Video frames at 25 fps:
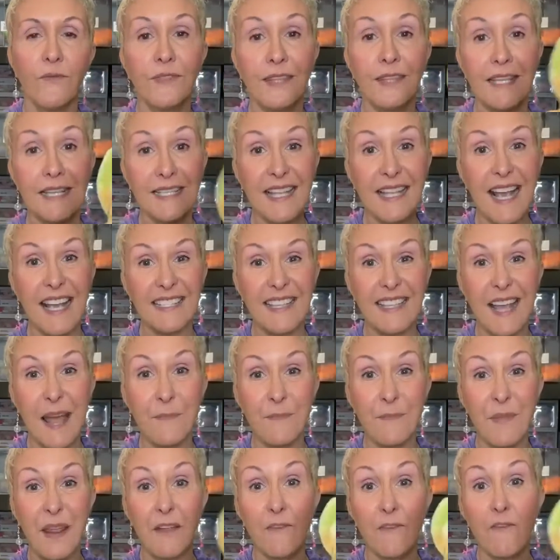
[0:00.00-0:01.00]
This has
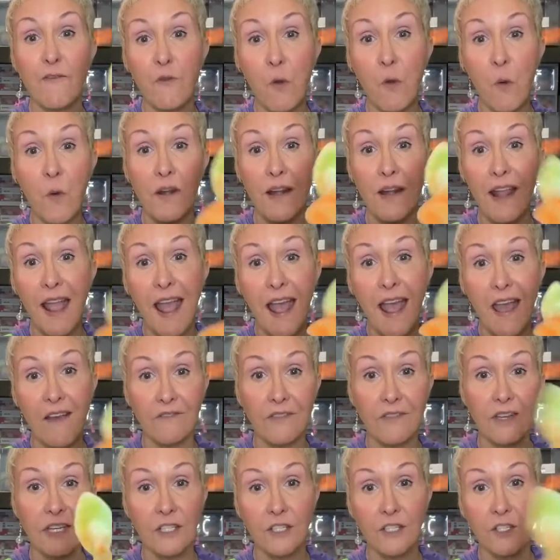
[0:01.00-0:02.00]
that big
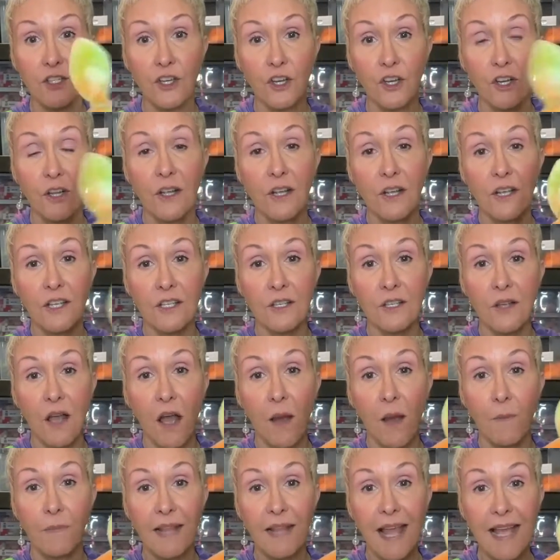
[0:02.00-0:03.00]
4.5-inch
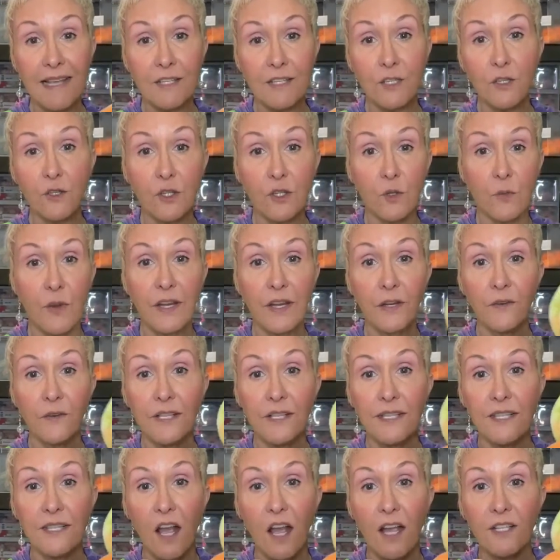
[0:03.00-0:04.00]
blaster squeaker
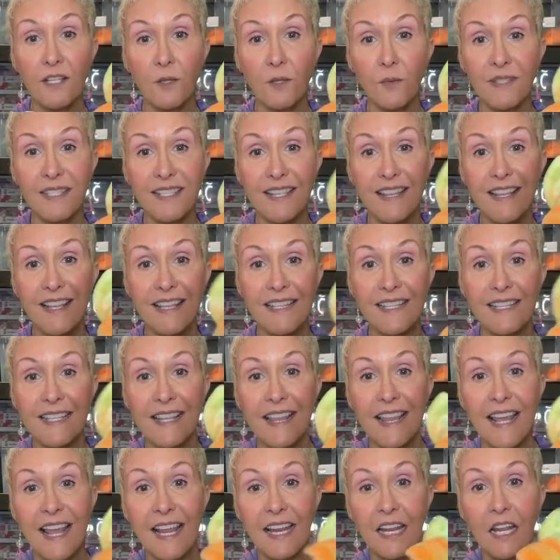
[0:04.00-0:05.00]
inside, so it's this
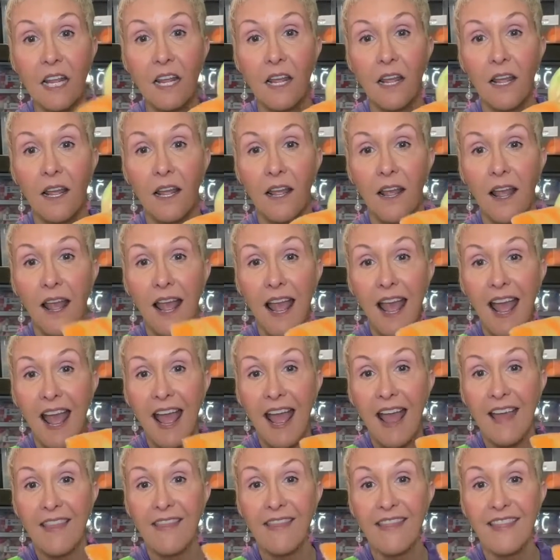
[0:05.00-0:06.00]
thick
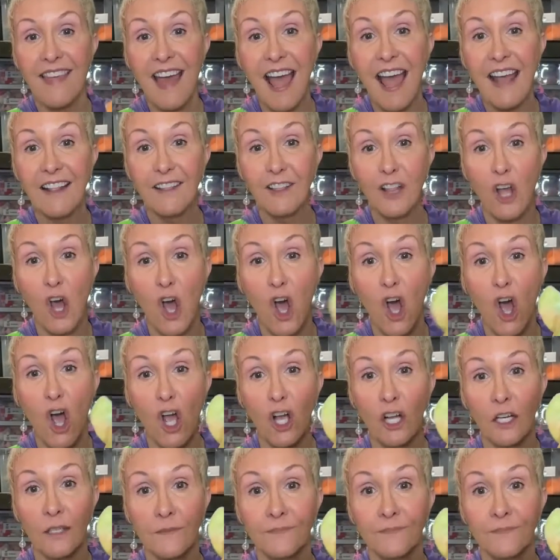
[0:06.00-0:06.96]
and that long.